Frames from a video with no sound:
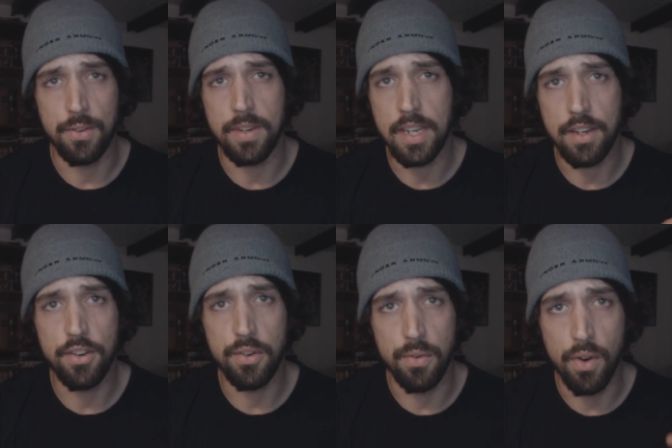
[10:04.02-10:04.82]
that you need
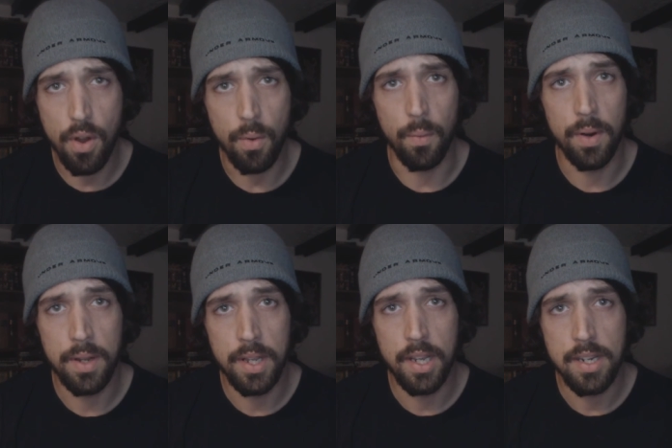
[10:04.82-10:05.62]
to know
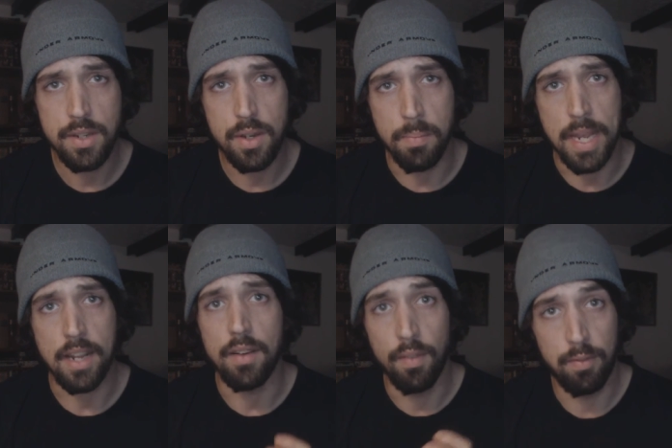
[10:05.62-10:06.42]
to
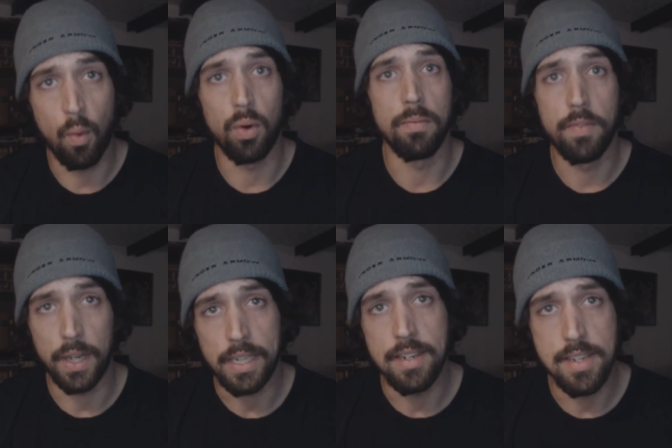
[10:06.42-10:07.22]
make an informed
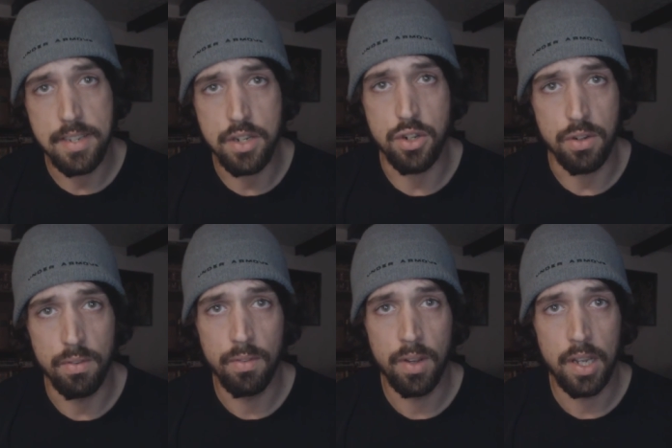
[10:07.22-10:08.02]
fucking decision.
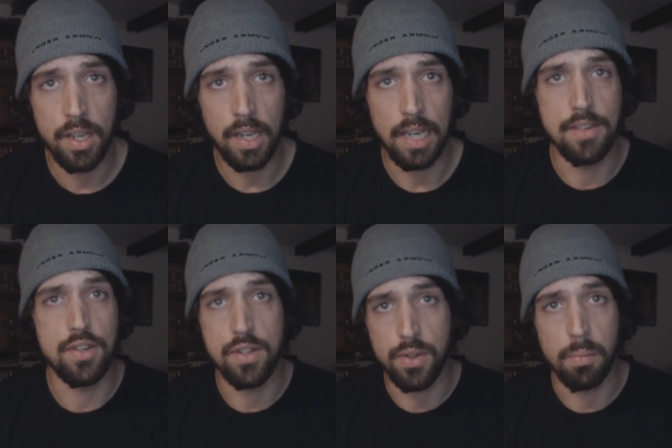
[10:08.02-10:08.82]

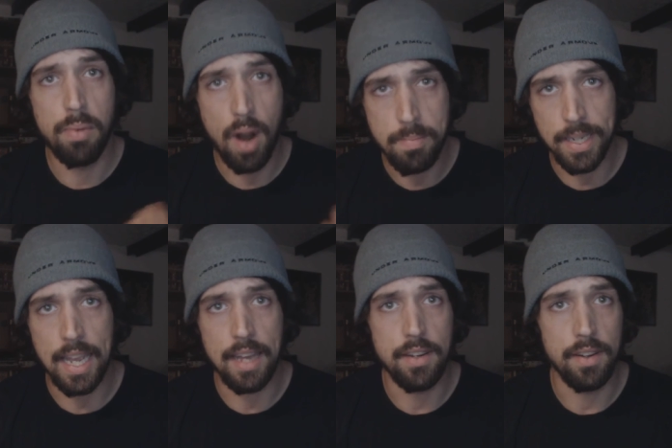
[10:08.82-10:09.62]
It's just their
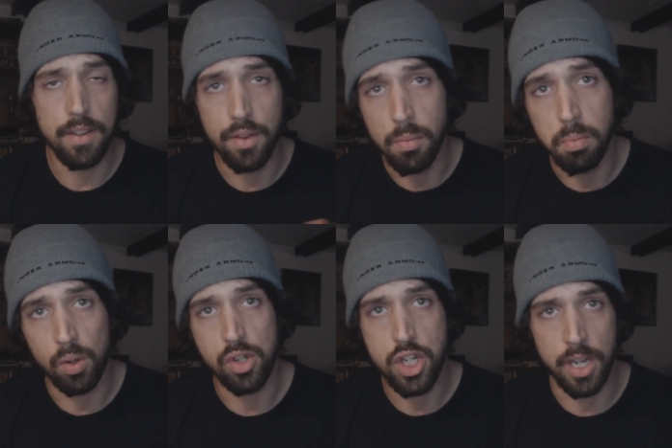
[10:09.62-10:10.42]
propaganda and their
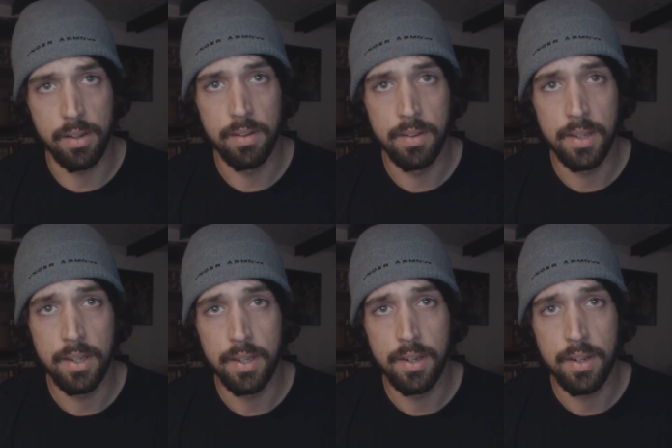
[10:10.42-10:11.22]
bullshit.
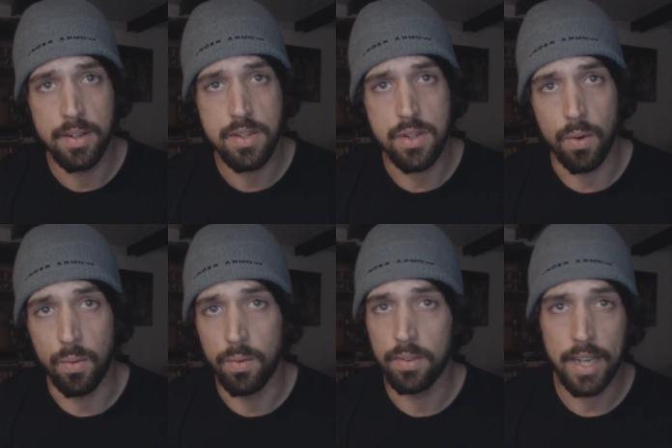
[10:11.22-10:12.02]

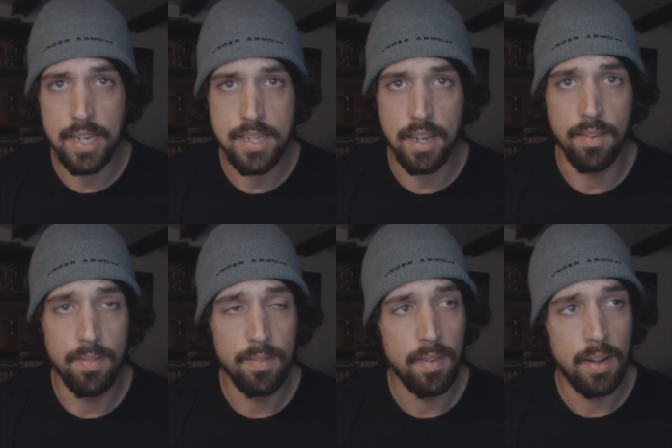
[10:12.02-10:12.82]
So, like I said,
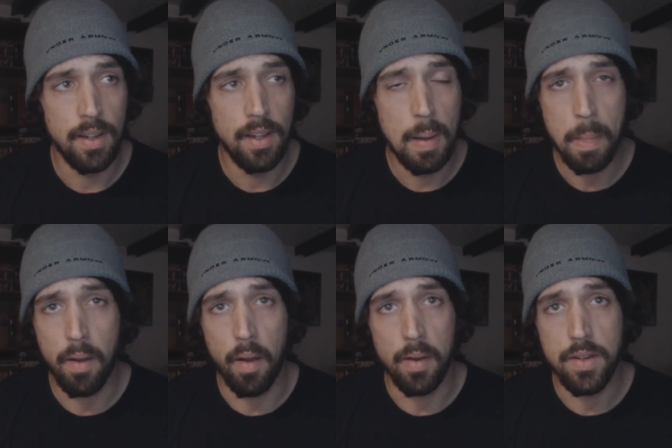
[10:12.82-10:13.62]

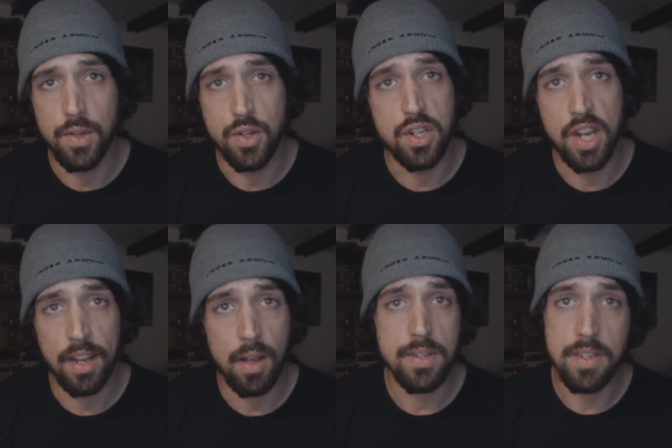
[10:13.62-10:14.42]
uh, you should
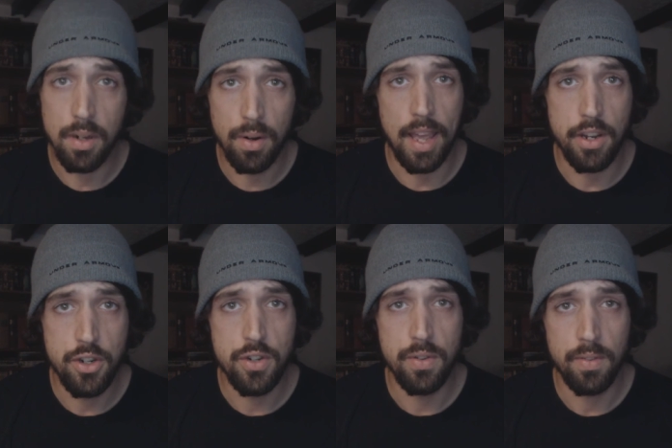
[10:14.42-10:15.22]
check out Zero
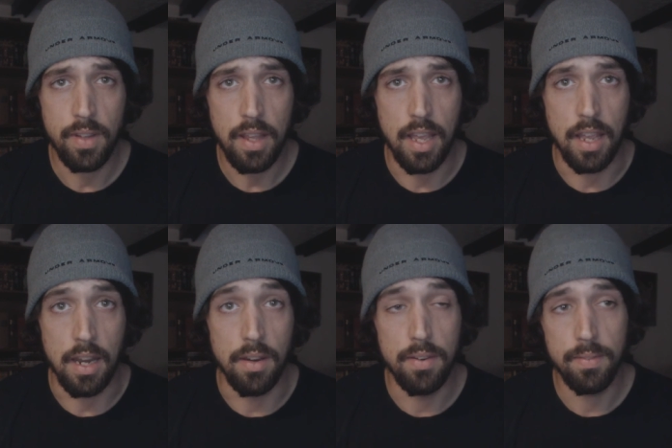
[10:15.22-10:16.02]
Hedge,
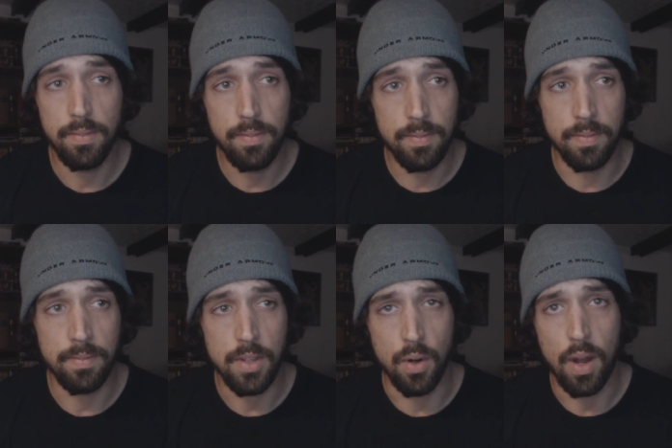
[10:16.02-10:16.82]
and
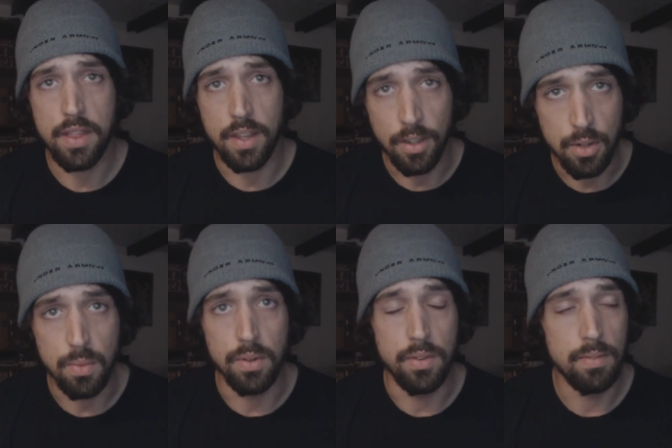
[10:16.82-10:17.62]
you know I think
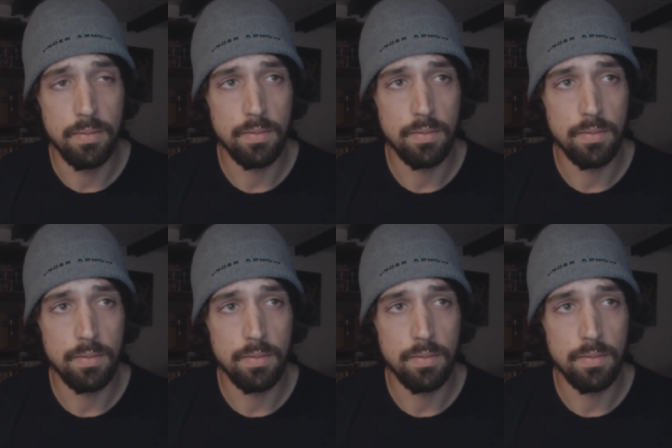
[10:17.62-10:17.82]
you would,